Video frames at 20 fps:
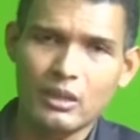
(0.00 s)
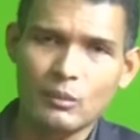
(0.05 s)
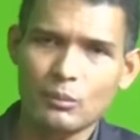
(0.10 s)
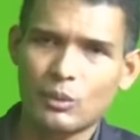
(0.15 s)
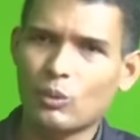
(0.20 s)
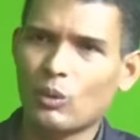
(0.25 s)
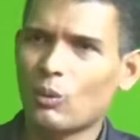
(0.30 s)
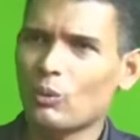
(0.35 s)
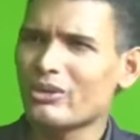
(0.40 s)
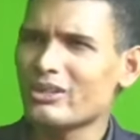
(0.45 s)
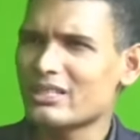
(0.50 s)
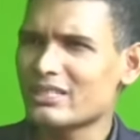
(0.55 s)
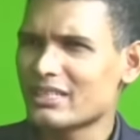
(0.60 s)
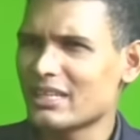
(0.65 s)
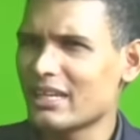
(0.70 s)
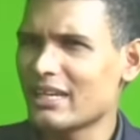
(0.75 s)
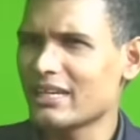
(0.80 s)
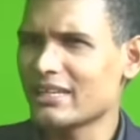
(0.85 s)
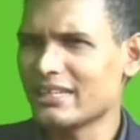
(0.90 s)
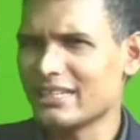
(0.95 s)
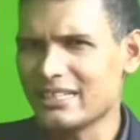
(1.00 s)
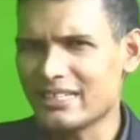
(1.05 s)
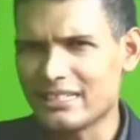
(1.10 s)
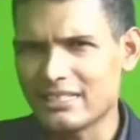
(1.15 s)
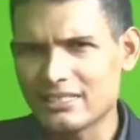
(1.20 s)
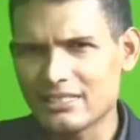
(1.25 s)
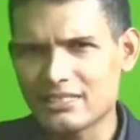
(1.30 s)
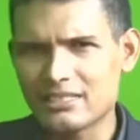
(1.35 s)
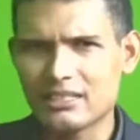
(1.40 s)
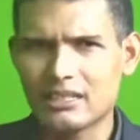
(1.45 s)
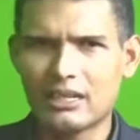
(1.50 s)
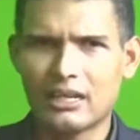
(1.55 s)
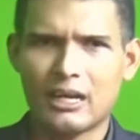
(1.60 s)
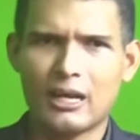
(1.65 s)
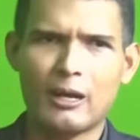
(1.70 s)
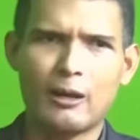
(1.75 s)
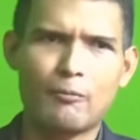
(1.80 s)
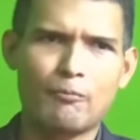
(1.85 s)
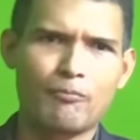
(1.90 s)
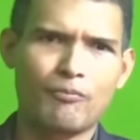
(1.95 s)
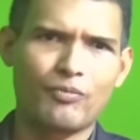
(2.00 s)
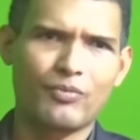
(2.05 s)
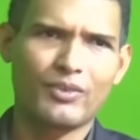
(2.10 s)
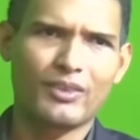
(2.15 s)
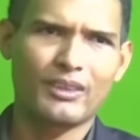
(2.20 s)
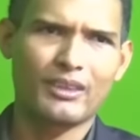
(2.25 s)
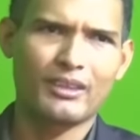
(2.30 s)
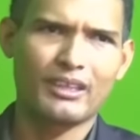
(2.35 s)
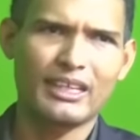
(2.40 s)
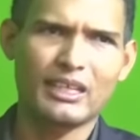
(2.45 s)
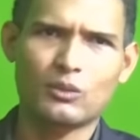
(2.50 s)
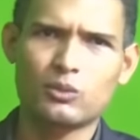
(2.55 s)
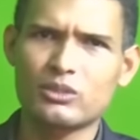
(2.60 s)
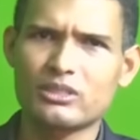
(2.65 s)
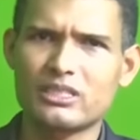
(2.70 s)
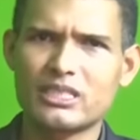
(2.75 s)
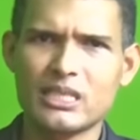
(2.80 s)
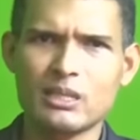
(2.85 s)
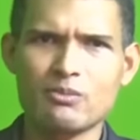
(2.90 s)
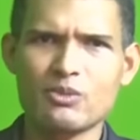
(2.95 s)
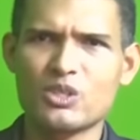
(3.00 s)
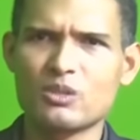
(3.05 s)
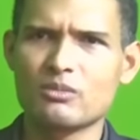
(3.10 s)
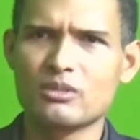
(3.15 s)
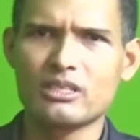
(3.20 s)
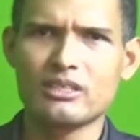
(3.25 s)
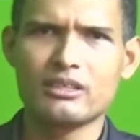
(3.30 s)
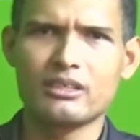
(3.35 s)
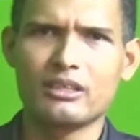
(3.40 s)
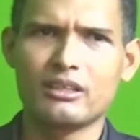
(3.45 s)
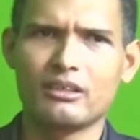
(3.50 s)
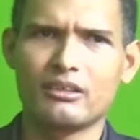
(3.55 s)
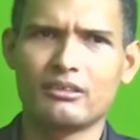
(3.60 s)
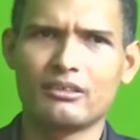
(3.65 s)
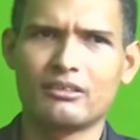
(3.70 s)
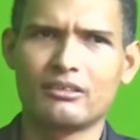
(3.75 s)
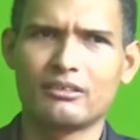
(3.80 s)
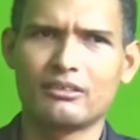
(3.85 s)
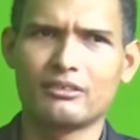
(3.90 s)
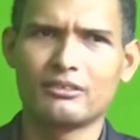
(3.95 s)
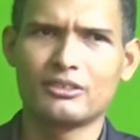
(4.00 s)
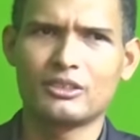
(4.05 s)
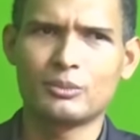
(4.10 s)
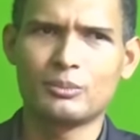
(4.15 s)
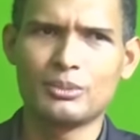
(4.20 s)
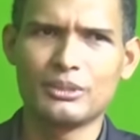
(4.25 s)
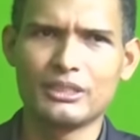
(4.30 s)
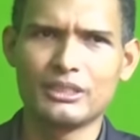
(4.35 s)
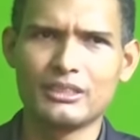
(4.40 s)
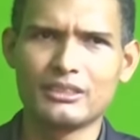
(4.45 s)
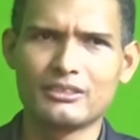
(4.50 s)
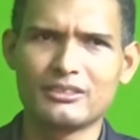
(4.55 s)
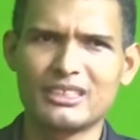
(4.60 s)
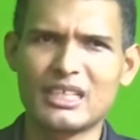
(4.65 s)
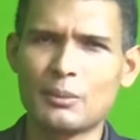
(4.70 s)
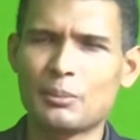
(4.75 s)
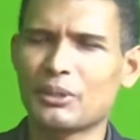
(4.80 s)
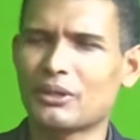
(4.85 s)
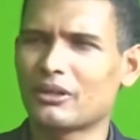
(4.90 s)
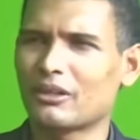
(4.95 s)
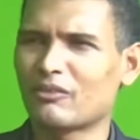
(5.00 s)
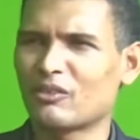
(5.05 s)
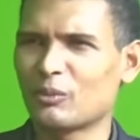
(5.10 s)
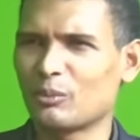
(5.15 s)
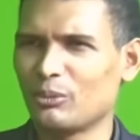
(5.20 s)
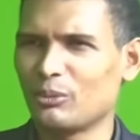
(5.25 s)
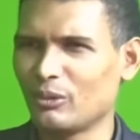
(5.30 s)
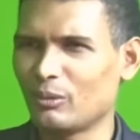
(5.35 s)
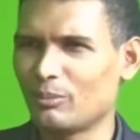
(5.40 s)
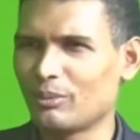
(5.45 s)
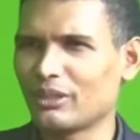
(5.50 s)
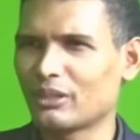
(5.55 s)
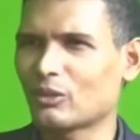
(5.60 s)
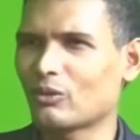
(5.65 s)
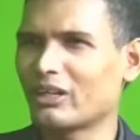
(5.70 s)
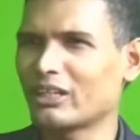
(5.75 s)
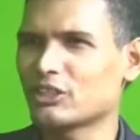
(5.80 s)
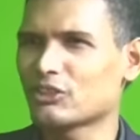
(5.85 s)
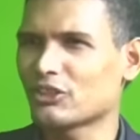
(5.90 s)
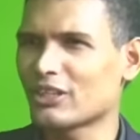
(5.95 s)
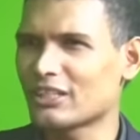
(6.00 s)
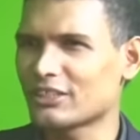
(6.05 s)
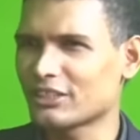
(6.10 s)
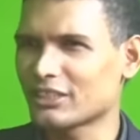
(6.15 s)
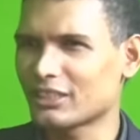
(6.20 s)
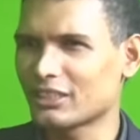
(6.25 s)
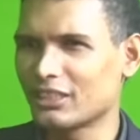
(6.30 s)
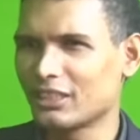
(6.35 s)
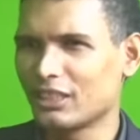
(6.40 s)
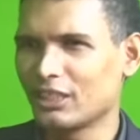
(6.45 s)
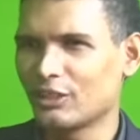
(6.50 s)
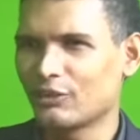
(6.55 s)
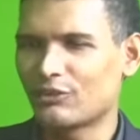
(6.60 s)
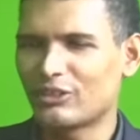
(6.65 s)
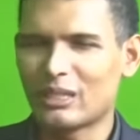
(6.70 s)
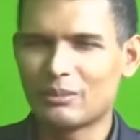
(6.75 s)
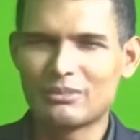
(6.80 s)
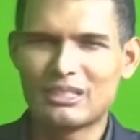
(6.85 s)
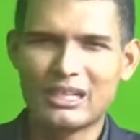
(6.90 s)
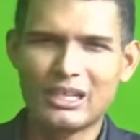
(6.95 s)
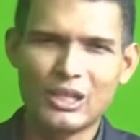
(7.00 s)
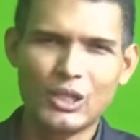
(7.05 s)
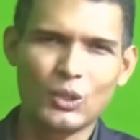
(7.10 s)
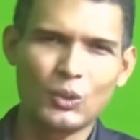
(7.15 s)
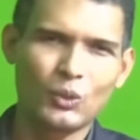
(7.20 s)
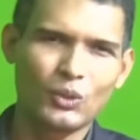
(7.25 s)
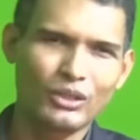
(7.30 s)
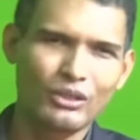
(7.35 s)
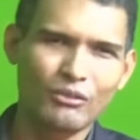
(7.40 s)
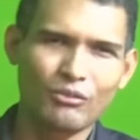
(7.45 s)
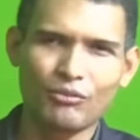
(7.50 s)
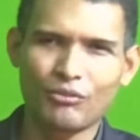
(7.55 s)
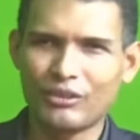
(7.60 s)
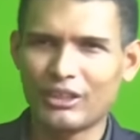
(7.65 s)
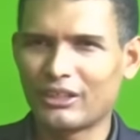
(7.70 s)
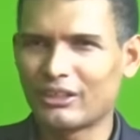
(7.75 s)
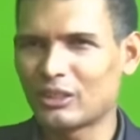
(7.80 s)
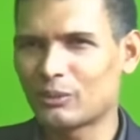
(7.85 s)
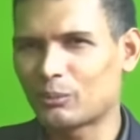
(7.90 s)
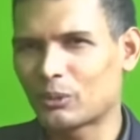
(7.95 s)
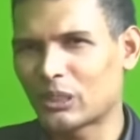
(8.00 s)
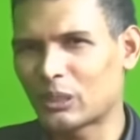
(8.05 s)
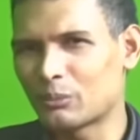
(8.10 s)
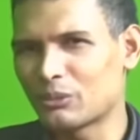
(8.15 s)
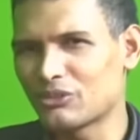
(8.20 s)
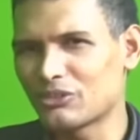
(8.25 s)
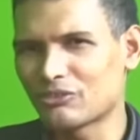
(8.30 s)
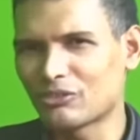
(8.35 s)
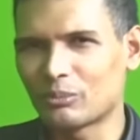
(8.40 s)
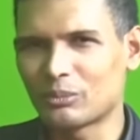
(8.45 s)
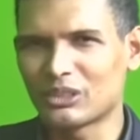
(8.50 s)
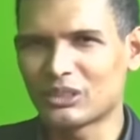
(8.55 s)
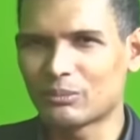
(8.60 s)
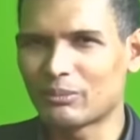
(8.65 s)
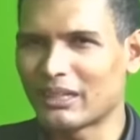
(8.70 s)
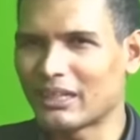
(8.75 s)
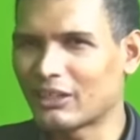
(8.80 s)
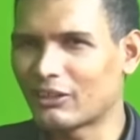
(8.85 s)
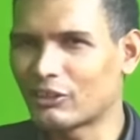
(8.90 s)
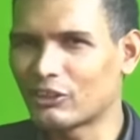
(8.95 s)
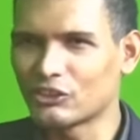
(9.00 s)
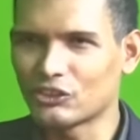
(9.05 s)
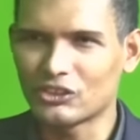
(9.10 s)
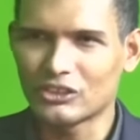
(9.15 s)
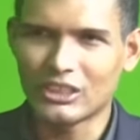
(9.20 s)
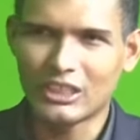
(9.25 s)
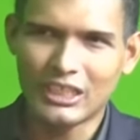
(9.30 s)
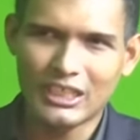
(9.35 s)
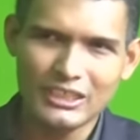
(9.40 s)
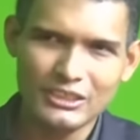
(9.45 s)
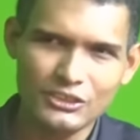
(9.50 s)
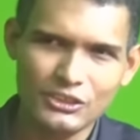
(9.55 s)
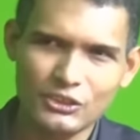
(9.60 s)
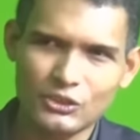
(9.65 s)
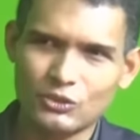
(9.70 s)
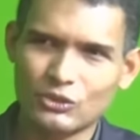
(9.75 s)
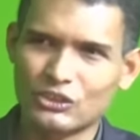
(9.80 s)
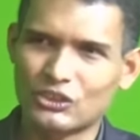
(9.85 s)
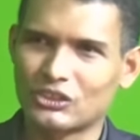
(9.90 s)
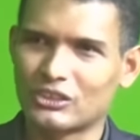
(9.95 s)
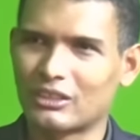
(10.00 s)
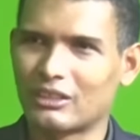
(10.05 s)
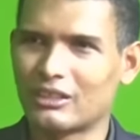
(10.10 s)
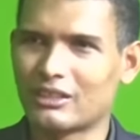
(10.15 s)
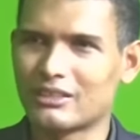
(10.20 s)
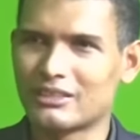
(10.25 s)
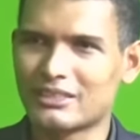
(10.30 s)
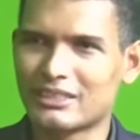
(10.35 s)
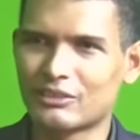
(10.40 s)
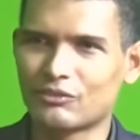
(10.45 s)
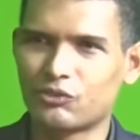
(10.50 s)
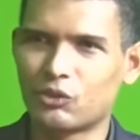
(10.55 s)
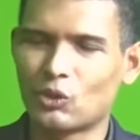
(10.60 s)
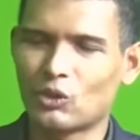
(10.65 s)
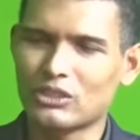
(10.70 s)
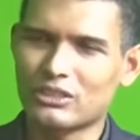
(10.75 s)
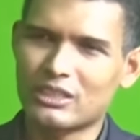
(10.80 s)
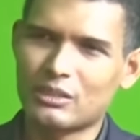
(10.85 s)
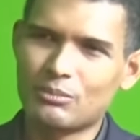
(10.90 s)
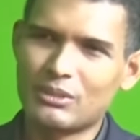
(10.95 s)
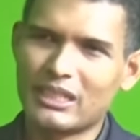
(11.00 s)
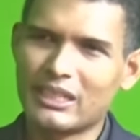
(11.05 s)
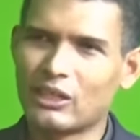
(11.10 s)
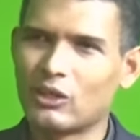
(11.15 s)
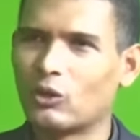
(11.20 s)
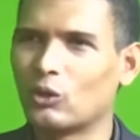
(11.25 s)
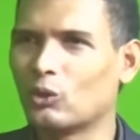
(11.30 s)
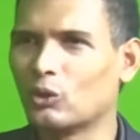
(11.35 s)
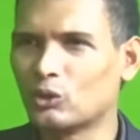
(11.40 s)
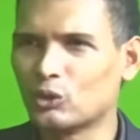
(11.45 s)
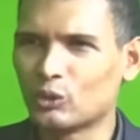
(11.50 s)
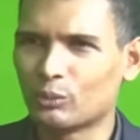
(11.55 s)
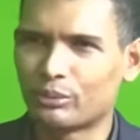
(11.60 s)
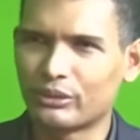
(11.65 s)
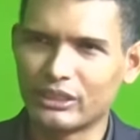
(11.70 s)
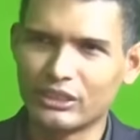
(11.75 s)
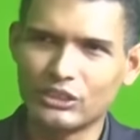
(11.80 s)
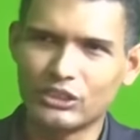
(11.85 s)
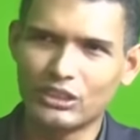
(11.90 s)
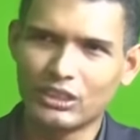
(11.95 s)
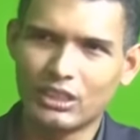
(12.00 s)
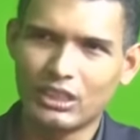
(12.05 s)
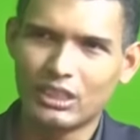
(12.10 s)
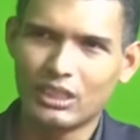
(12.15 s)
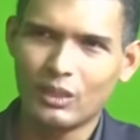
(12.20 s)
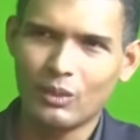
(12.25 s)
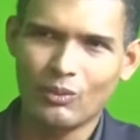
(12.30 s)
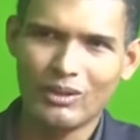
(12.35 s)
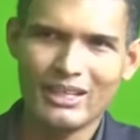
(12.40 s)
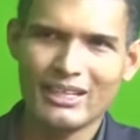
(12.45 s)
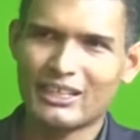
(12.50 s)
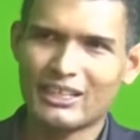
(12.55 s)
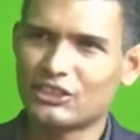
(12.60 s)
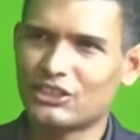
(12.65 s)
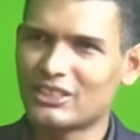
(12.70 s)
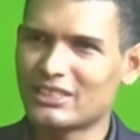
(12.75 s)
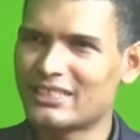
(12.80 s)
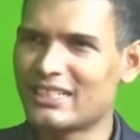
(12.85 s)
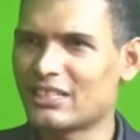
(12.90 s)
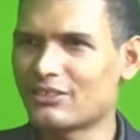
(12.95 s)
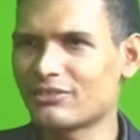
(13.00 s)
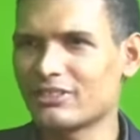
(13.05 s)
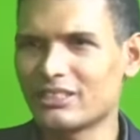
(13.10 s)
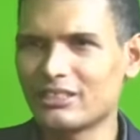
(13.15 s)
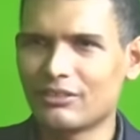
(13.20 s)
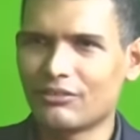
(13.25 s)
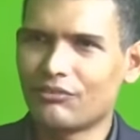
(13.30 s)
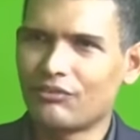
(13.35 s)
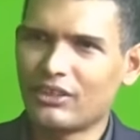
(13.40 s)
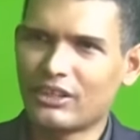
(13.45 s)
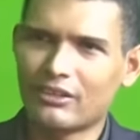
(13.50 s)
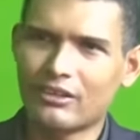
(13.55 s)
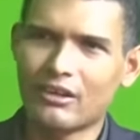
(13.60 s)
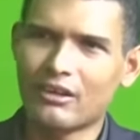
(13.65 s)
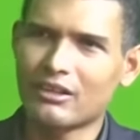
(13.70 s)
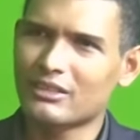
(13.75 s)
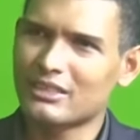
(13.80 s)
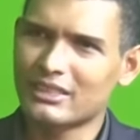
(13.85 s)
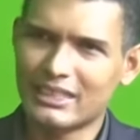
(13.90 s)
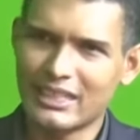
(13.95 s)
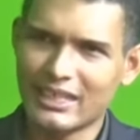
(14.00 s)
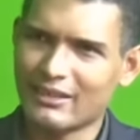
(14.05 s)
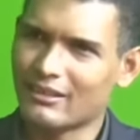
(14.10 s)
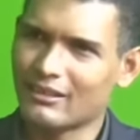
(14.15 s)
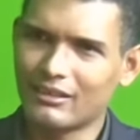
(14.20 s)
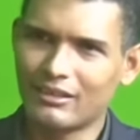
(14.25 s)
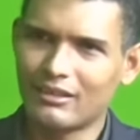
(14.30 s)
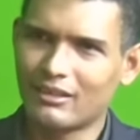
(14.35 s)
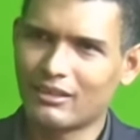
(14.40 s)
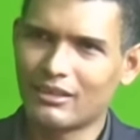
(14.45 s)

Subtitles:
But what we're saying is, it would seem to me to be typical of the PUP and quite tragic for them to lower the fare in Burbese River Bridge by $100 or $200, focus on building a whole new bridge, when they could just get rid of the fare altogether.